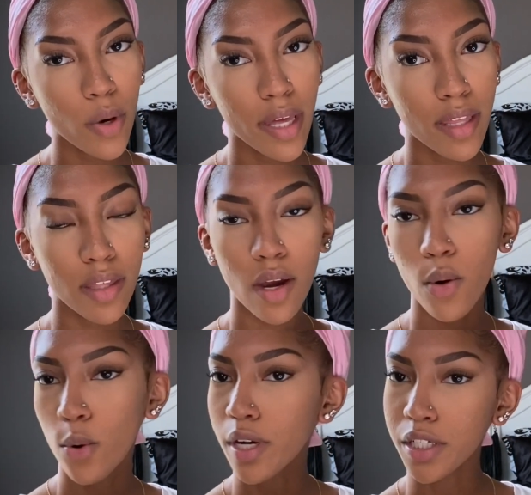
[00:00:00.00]
with
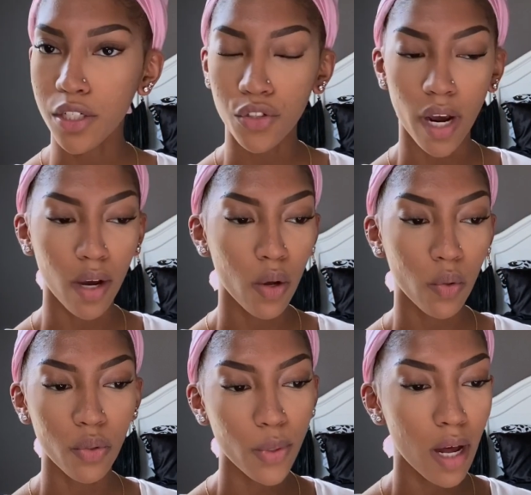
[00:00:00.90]
or just try a whole
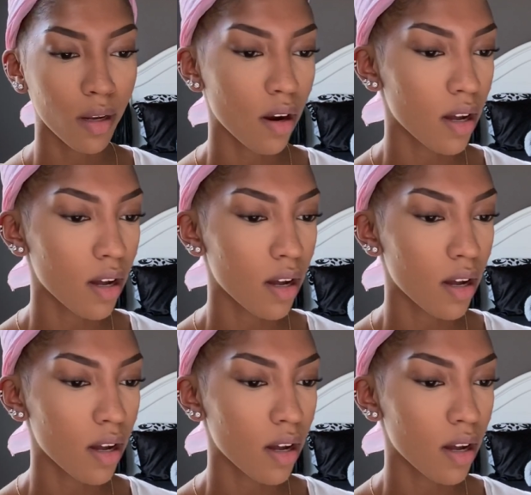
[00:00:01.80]
new color